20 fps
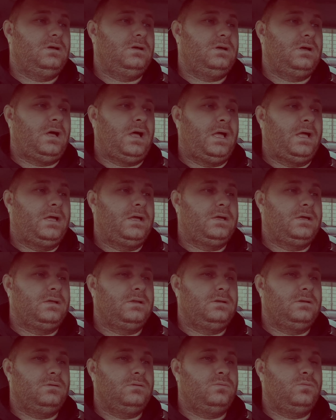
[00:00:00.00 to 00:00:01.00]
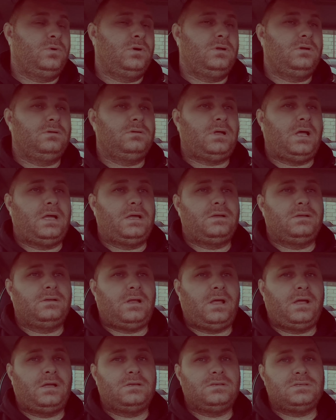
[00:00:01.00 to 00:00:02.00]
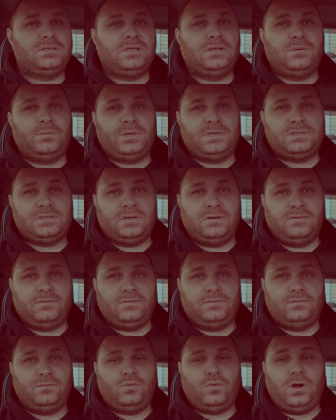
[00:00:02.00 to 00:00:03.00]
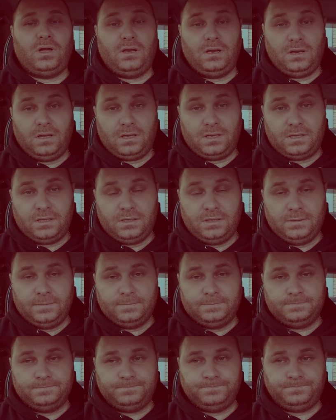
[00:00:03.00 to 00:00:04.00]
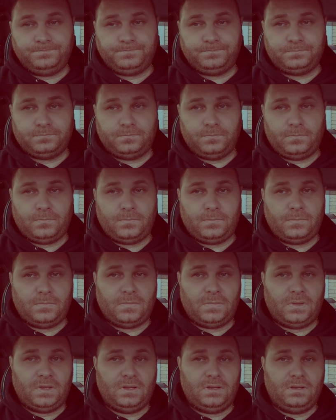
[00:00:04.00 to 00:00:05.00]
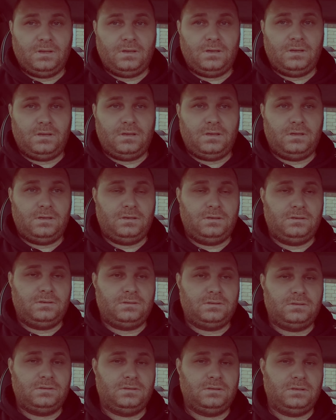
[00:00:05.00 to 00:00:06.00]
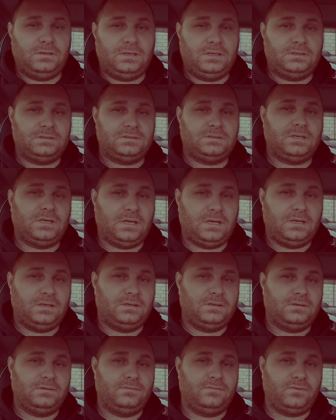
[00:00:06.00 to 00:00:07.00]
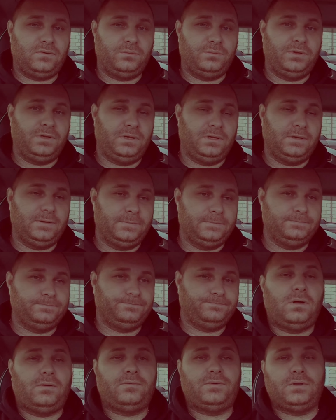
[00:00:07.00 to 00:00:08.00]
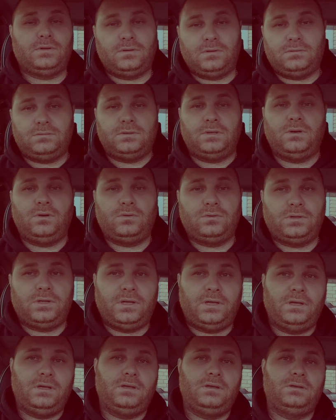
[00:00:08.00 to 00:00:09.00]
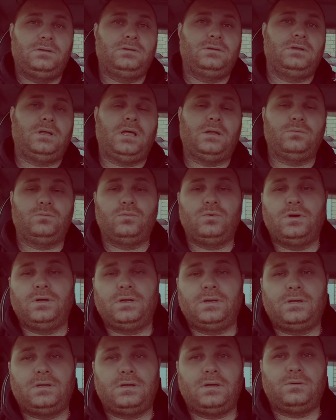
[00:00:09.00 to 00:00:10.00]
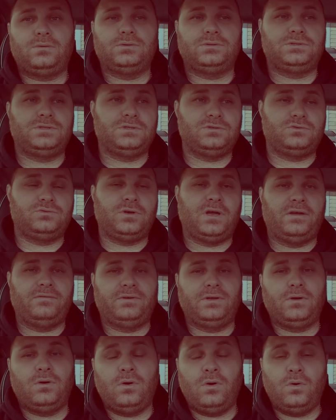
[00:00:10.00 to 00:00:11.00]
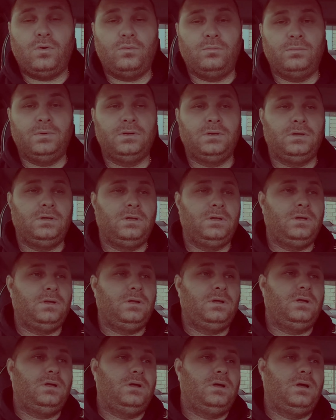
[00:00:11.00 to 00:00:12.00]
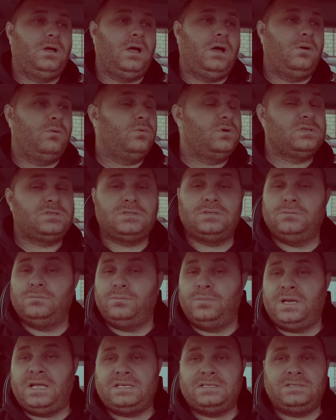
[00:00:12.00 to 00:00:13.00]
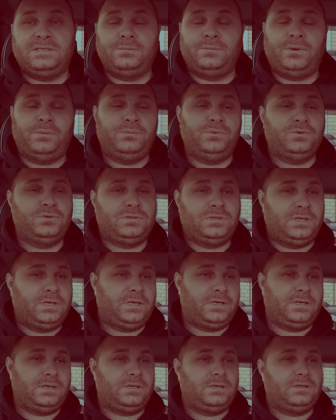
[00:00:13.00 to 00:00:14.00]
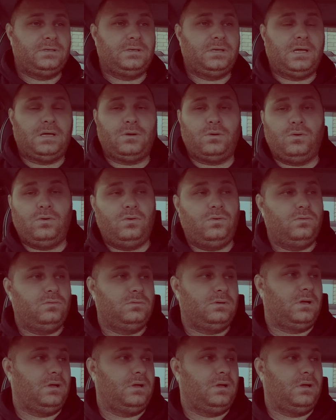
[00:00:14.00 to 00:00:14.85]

I can well I, I consider myself quite lucky. And let's start from here. After a long day at work, I was just driving home. I wasn't blasting my music at all.